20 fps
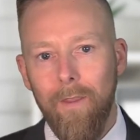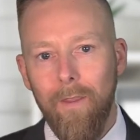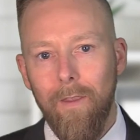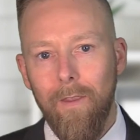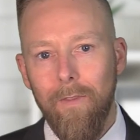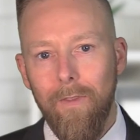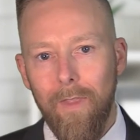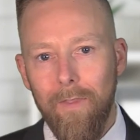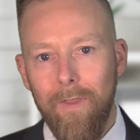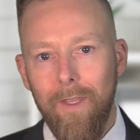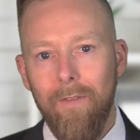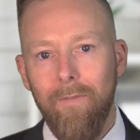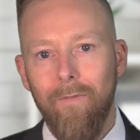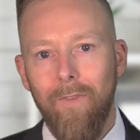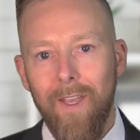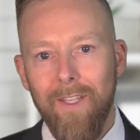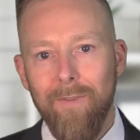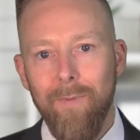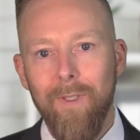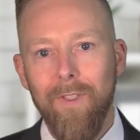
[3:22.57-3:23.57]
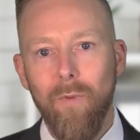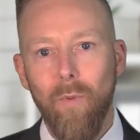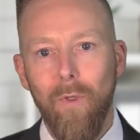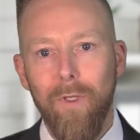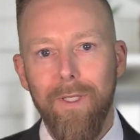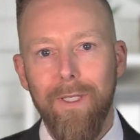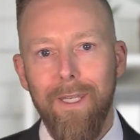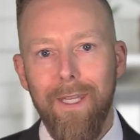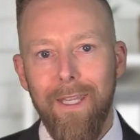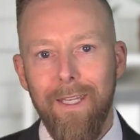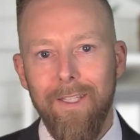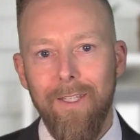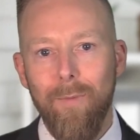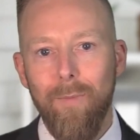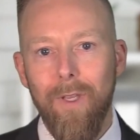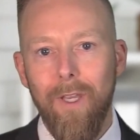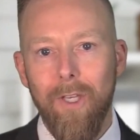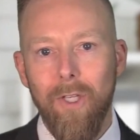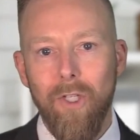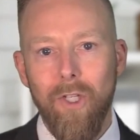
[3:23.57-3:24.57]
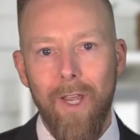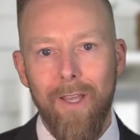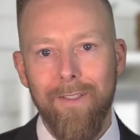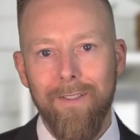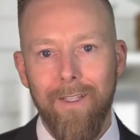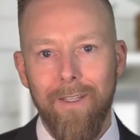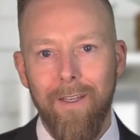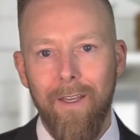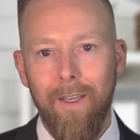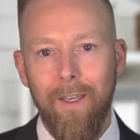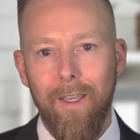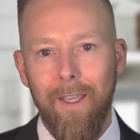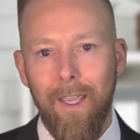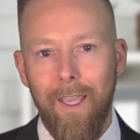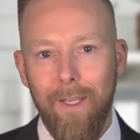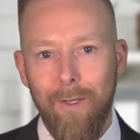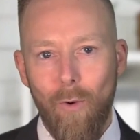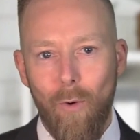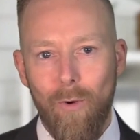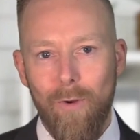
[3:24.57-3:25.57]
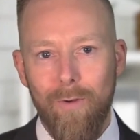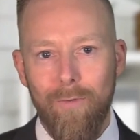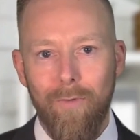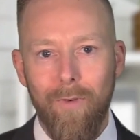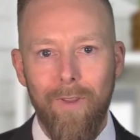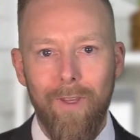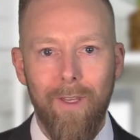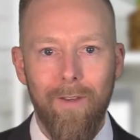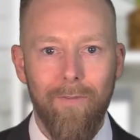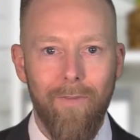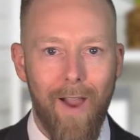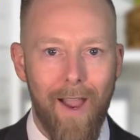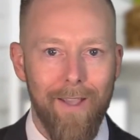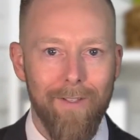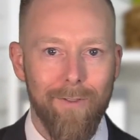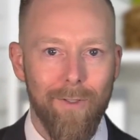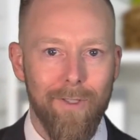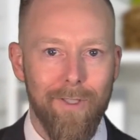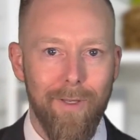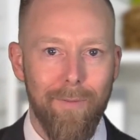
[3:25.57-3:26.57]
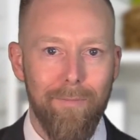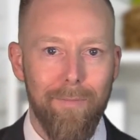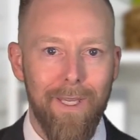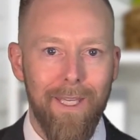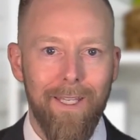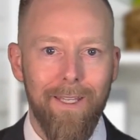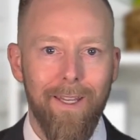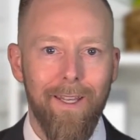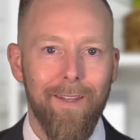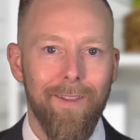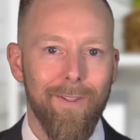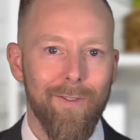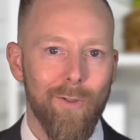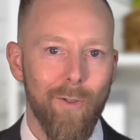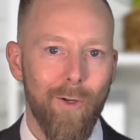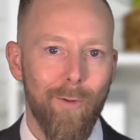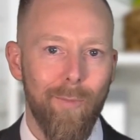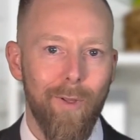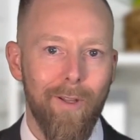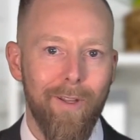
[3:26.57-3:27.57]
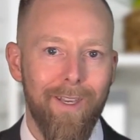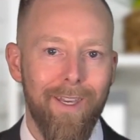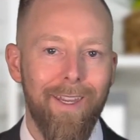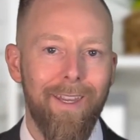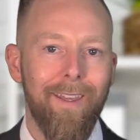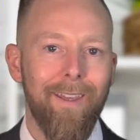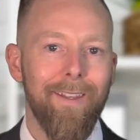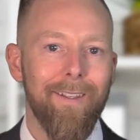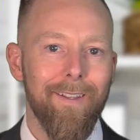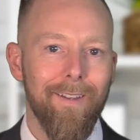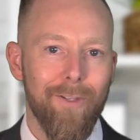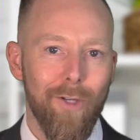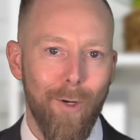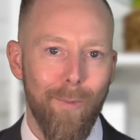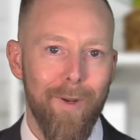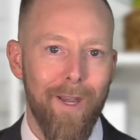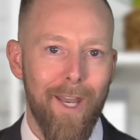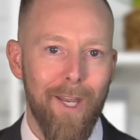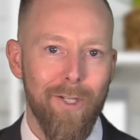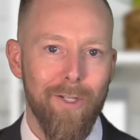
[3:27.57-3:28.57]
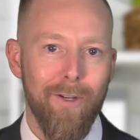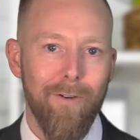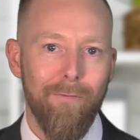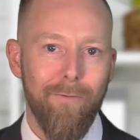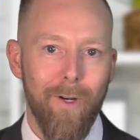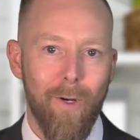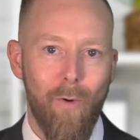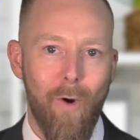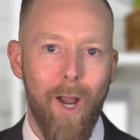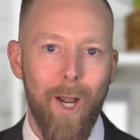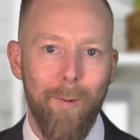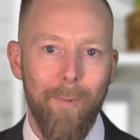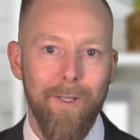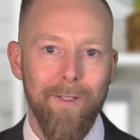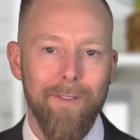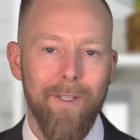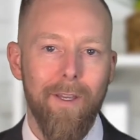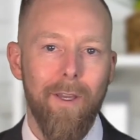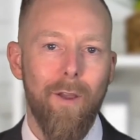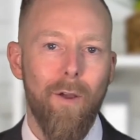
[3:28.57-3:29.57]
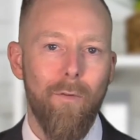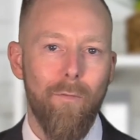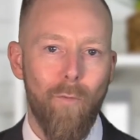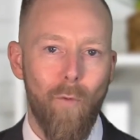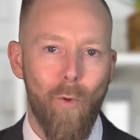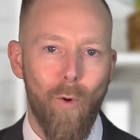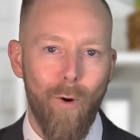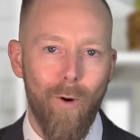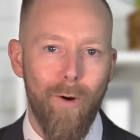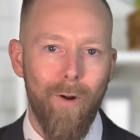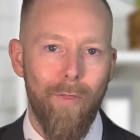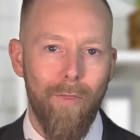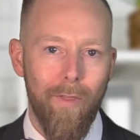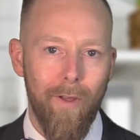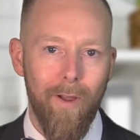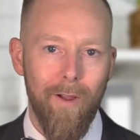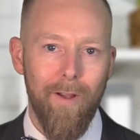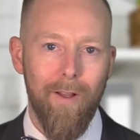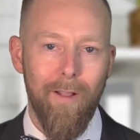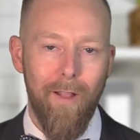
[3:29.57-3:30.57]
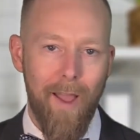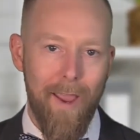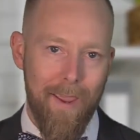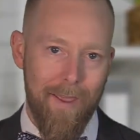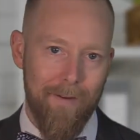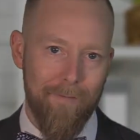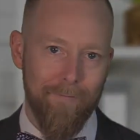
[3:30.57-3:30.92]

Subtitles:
then the investments will need to be adjusted in order for the advisor to meet the suitability determination requirements for the client.